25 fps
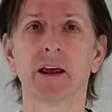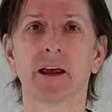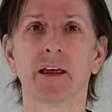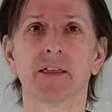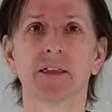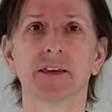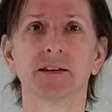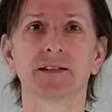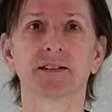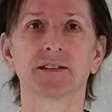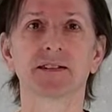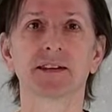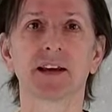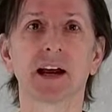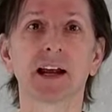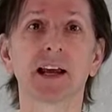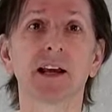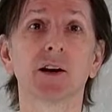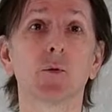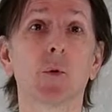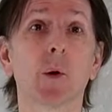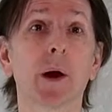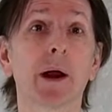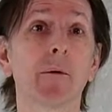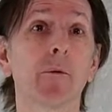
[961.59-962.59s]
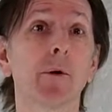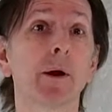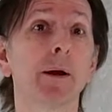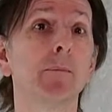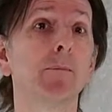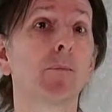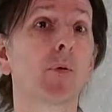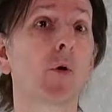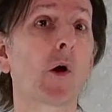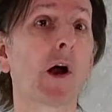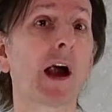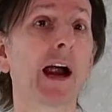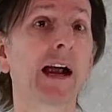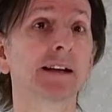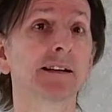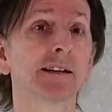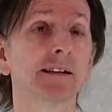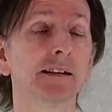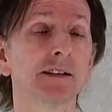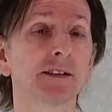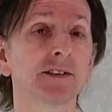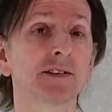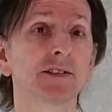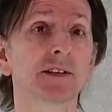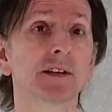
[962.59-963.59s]
The second way we
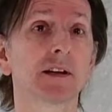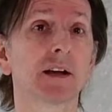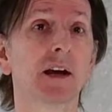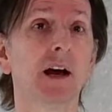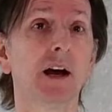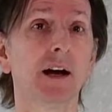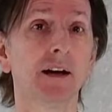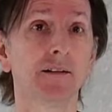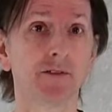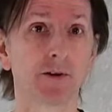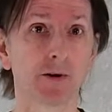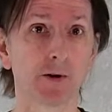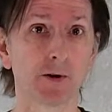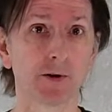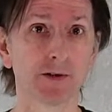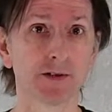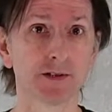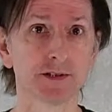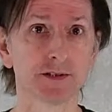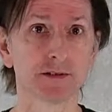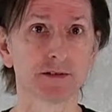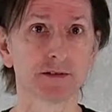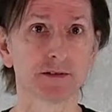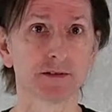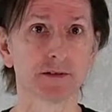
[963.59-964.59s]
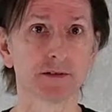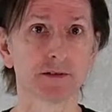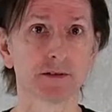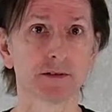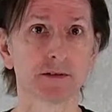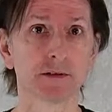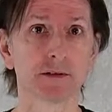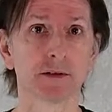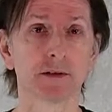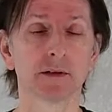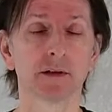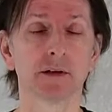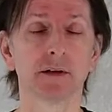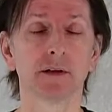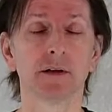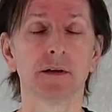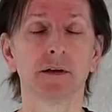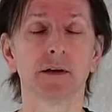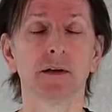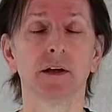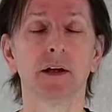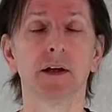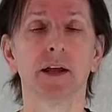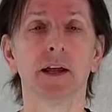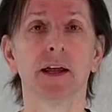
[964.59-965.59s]
practice covers
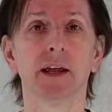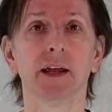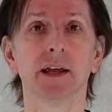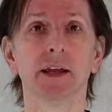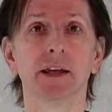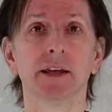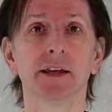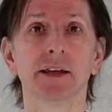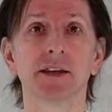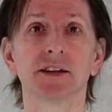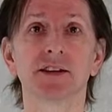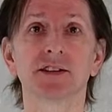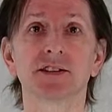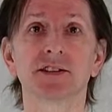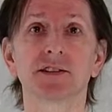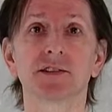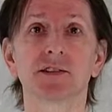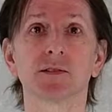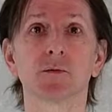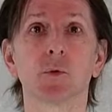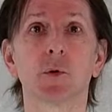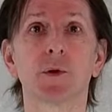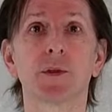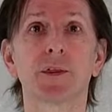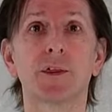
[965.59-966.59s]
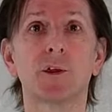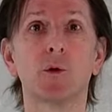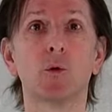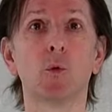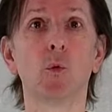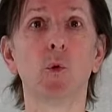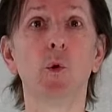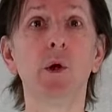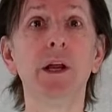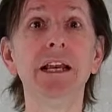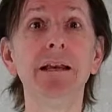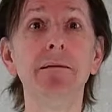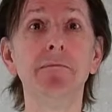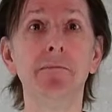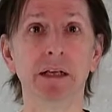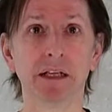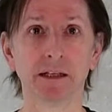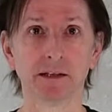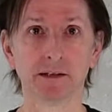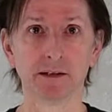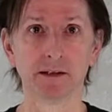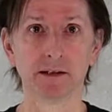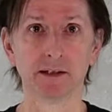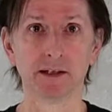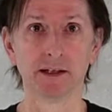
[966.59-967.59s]
is with the
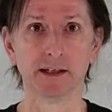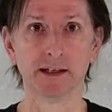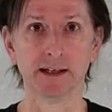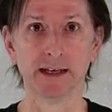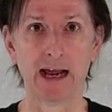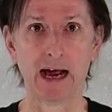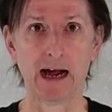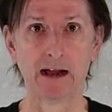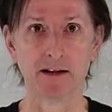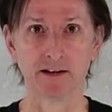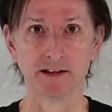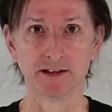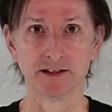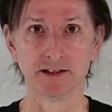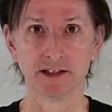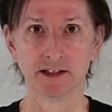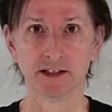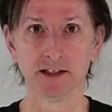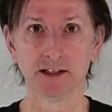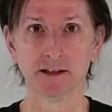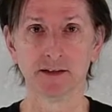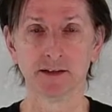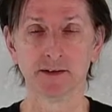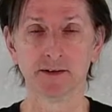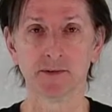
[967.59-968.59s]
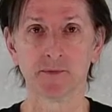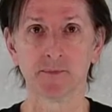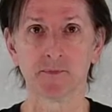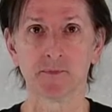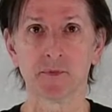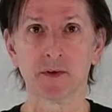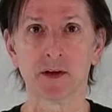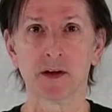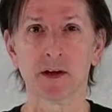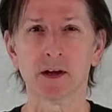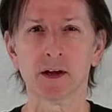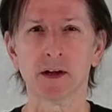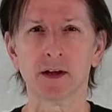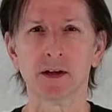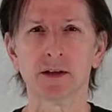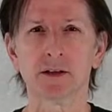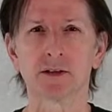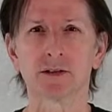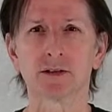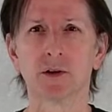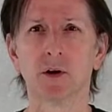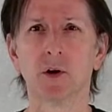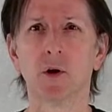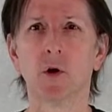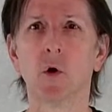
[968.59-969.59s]
windmill analogy.
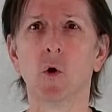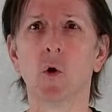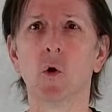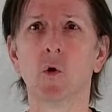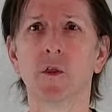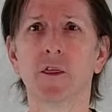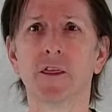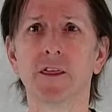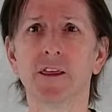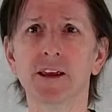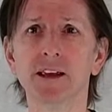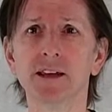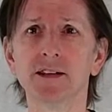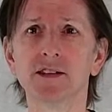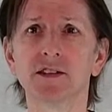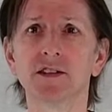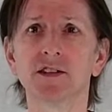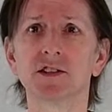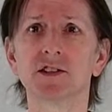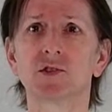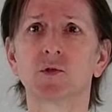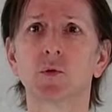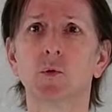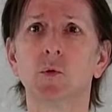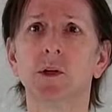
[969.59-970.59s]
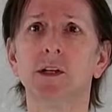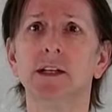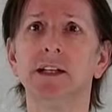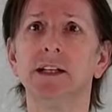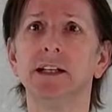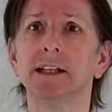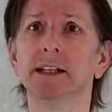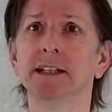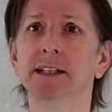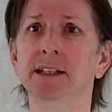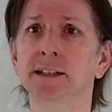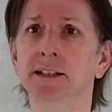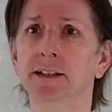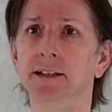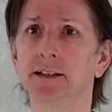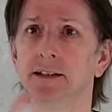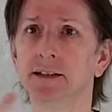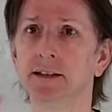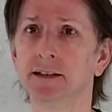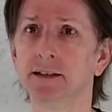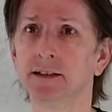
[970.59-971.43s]
So this is when